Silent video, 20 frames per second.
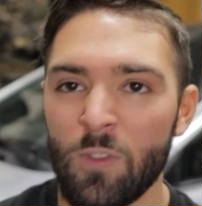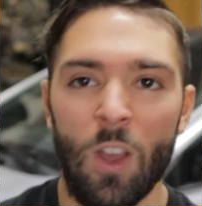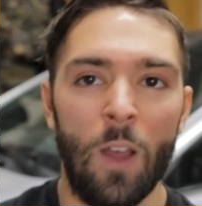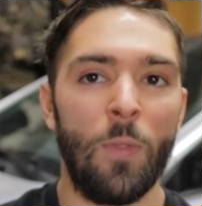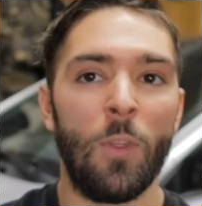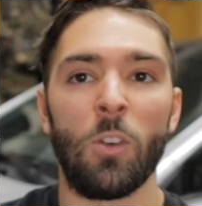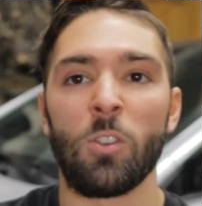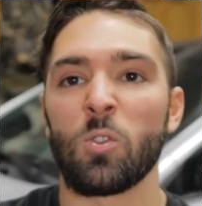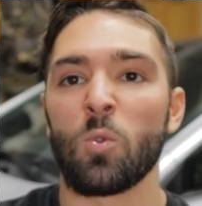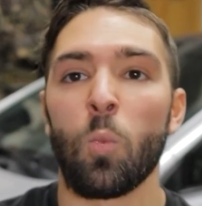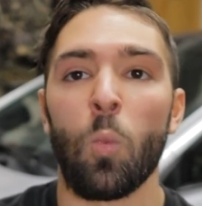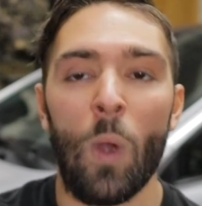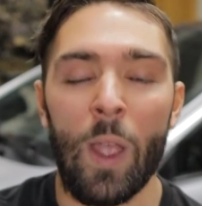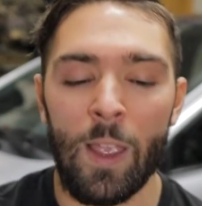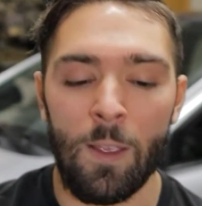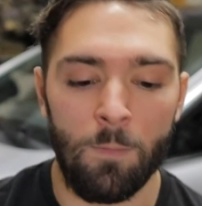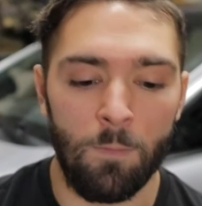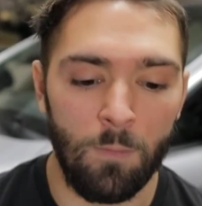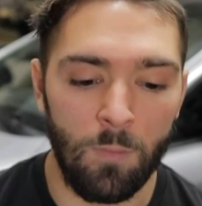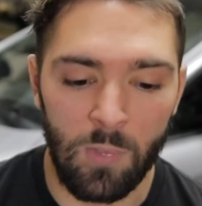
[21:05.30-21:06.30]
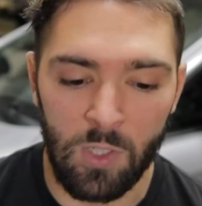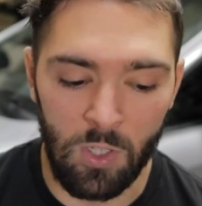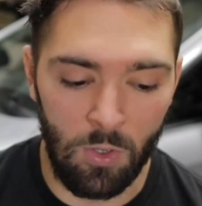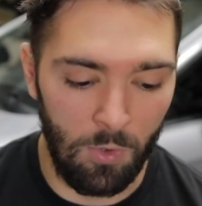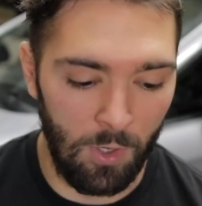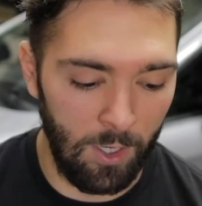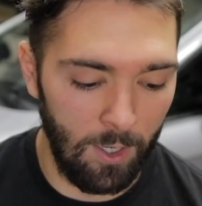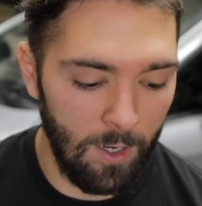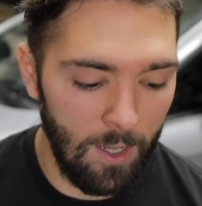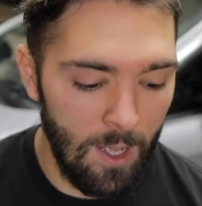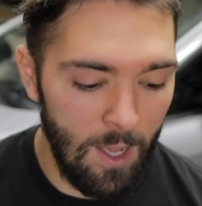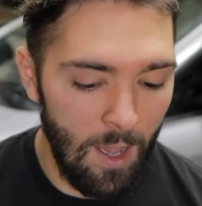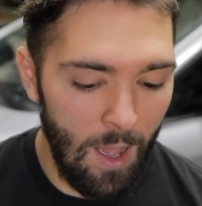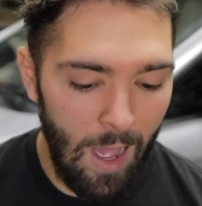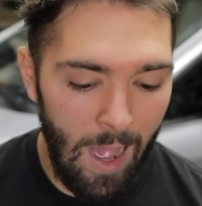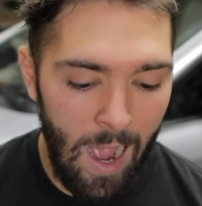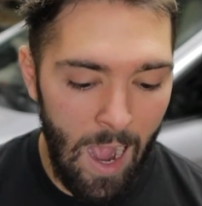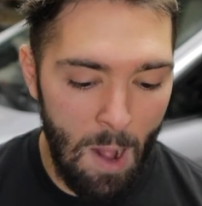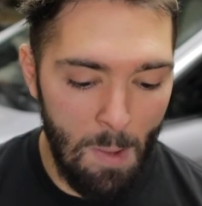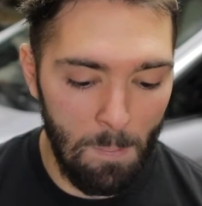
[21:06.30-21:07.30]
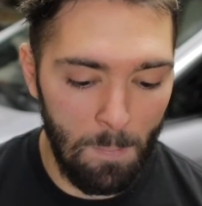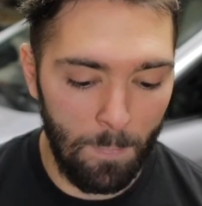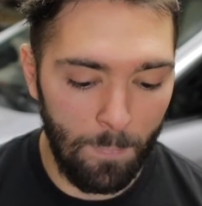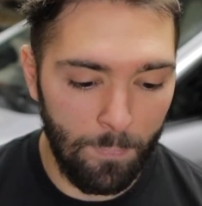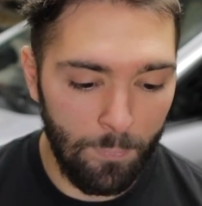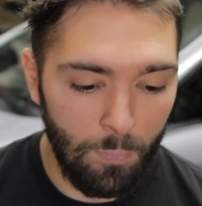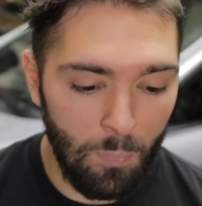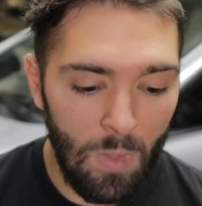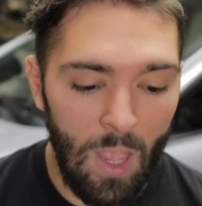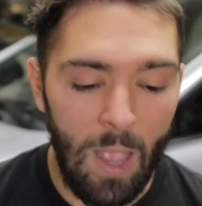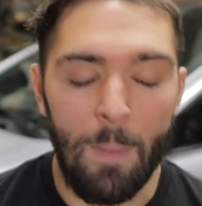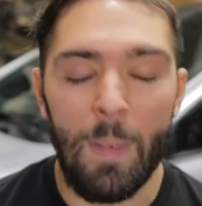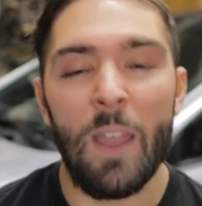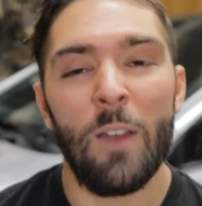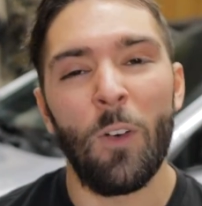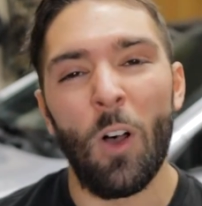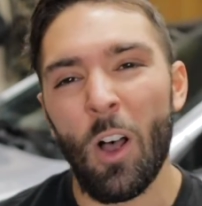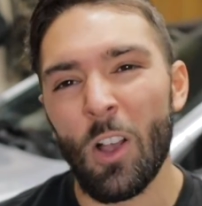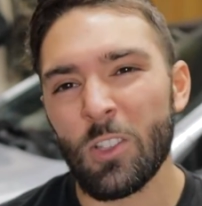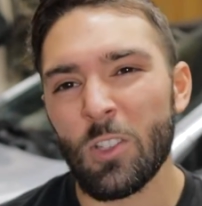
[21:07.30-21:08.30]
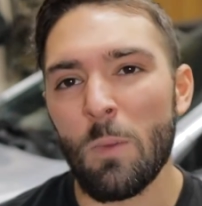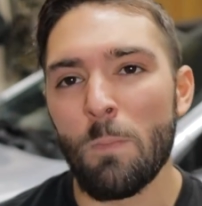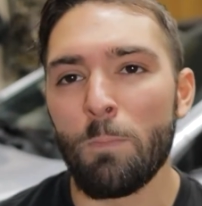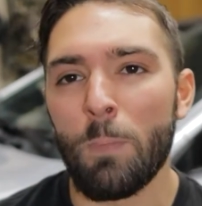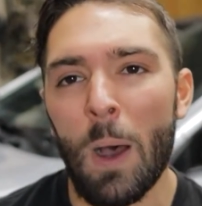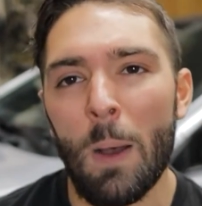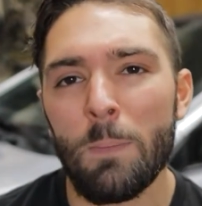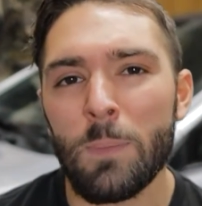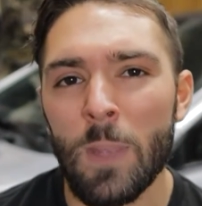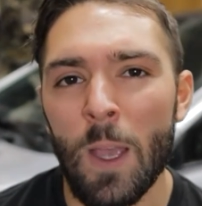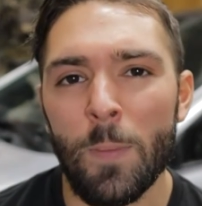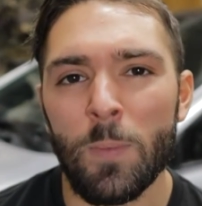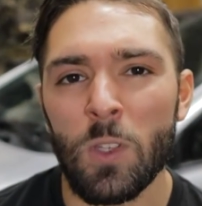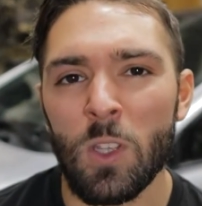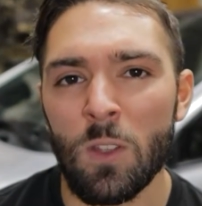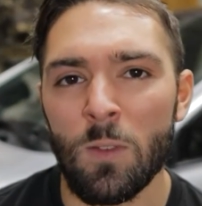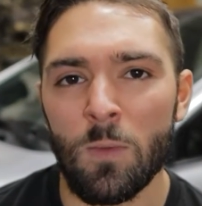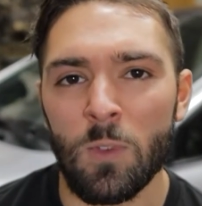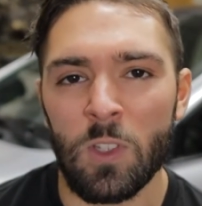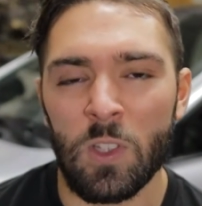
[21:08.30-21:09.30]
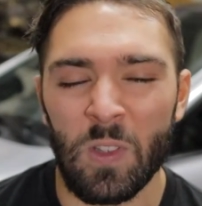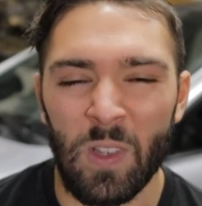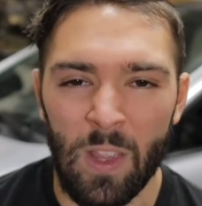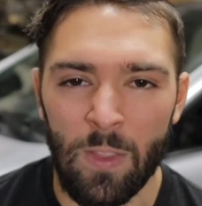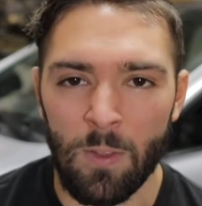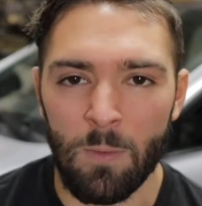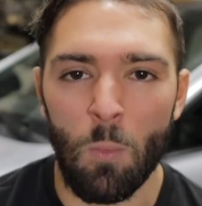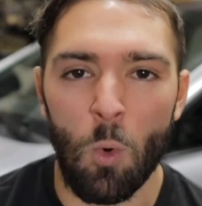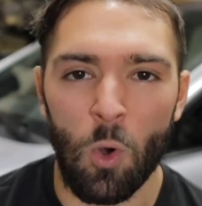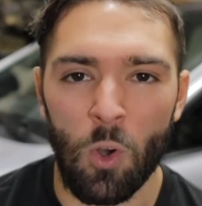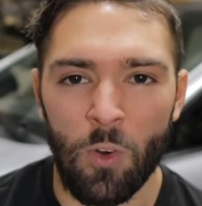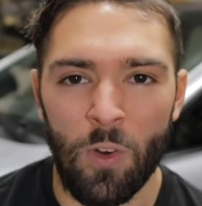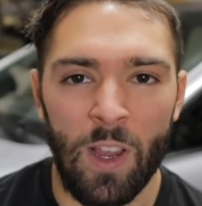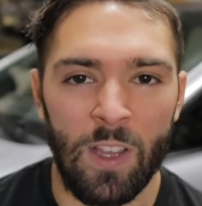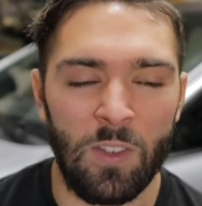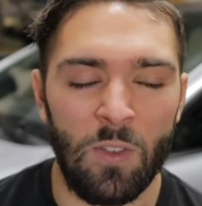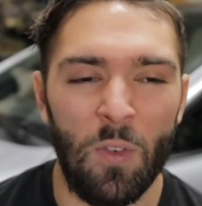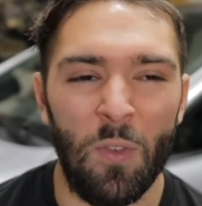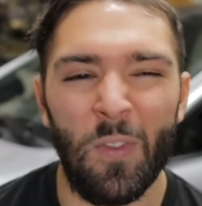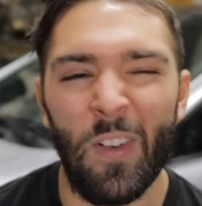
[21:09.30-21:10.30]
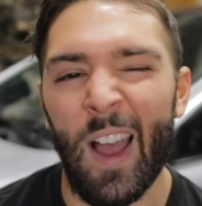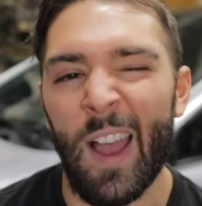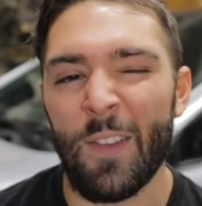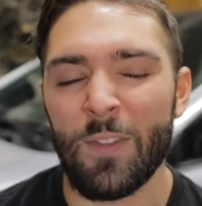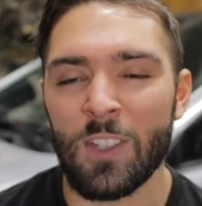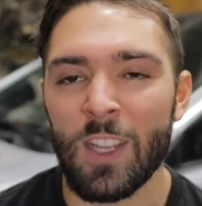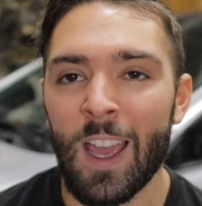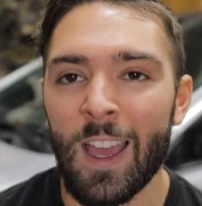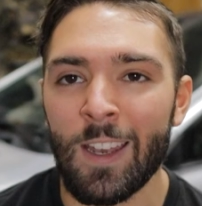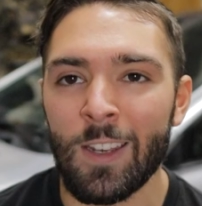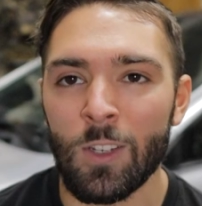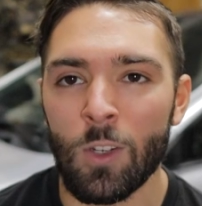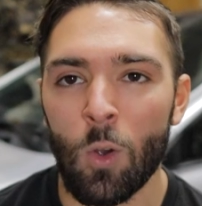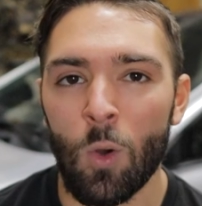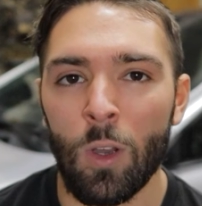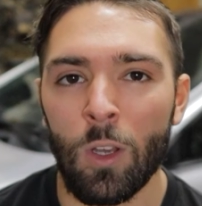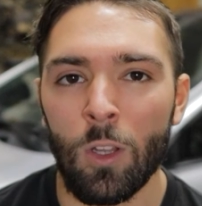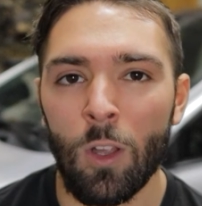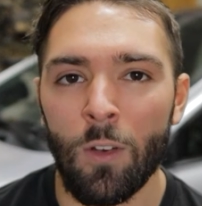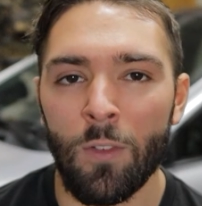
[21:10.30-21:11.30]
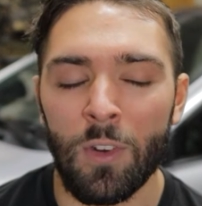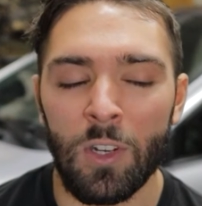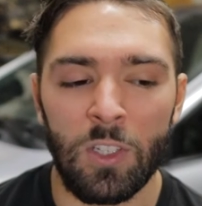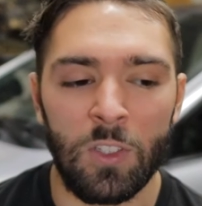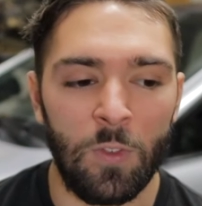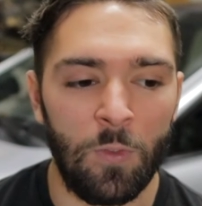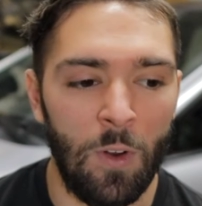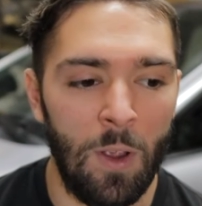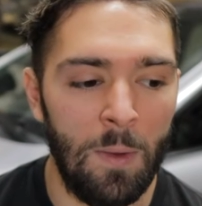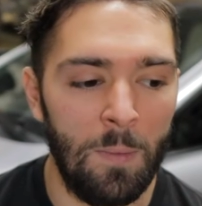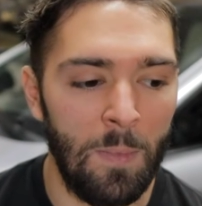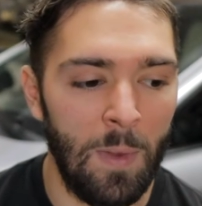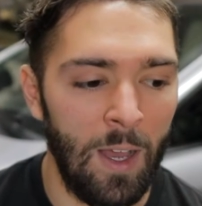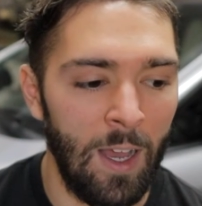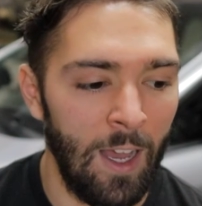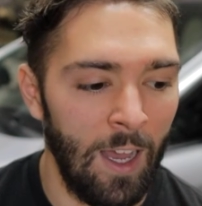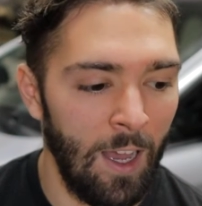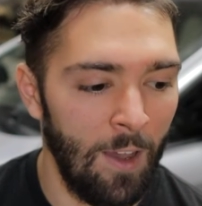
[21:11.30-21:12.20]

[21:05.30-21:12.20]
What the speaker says: done those way sooner. I may have also bumped up to the more aggressive 510 coilovers from